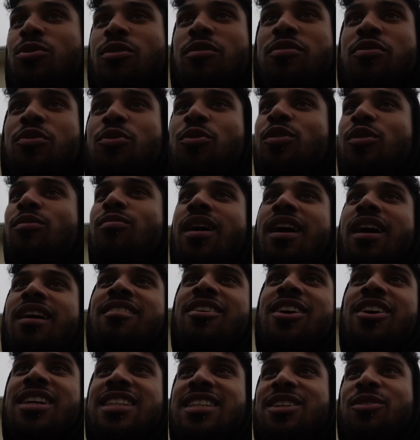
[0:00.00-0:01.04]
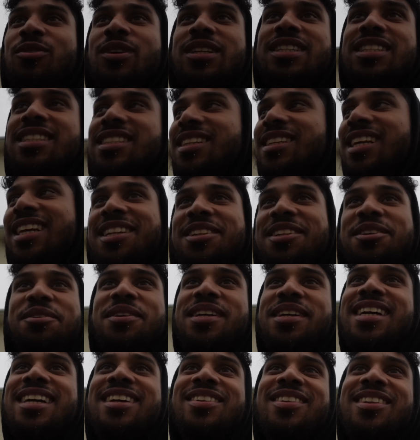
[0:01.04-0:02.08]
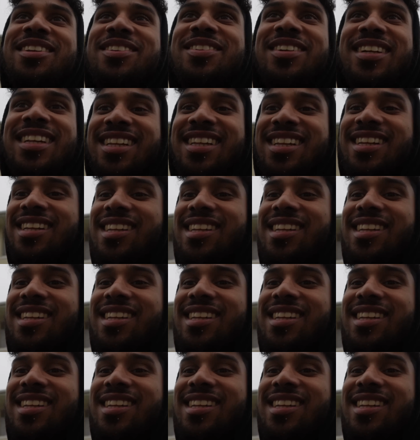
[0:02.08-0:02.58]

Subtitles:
were full, bro. Asking, what is Night doing and what.